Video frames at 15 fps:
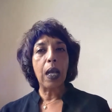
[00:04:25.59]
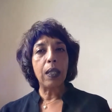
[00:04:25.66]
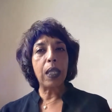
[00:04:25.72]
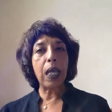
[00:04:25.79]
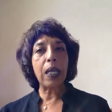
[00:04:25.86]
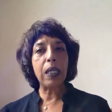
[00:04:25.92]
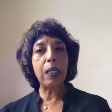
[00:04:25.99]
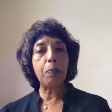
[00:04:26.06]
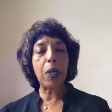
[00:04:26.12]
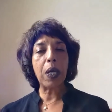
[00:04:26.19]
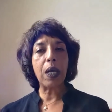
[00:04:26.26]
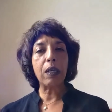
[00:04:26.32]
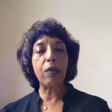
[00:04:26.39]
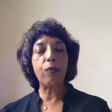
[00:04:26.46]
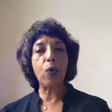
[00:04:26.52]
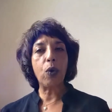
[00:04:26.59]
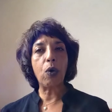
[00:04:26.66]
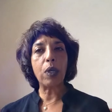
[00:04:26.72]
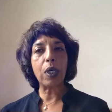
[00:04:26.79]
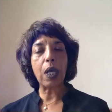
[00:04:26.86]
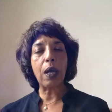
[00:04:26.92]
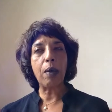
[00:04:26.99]
that is part of what
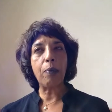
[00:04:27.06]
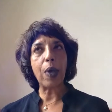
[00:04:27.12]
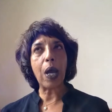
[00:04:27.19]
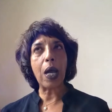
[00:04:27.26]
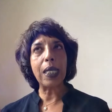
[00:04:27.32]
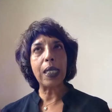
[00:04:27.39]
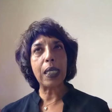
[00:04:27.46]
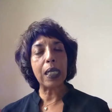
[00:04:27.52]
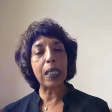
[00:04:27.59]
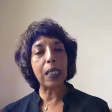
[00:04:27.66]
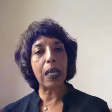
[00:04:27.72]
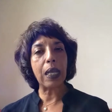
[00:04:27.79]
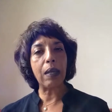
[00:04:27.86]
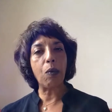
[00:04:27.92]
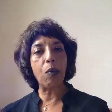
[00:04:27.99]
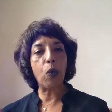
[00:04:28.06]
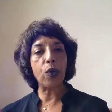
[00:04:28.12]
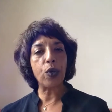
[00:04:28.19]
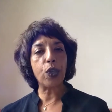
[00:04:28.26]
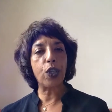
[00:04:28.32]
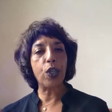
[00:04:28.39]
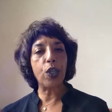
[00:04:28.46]
IDSN
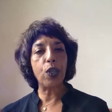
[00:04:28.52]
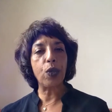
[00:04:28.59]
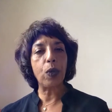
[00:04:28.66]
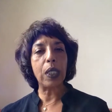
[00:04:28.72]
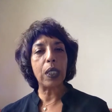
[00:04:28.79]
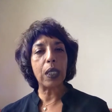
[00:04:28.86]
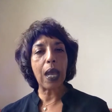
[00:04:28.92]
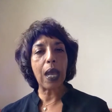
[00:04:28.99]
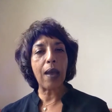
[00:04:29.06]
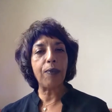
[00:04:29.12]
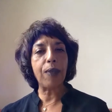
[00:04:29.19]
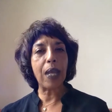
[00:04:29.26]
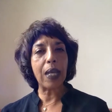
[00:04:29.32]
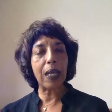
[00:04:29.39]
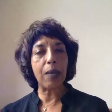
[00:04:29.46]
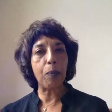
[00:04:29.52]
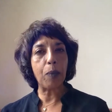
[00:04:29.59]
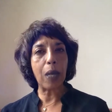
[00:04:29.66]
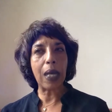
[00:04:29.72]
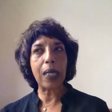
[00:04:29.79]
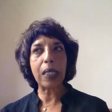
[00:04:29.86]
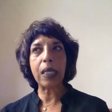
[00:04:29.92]
wants to do, is to have that impact.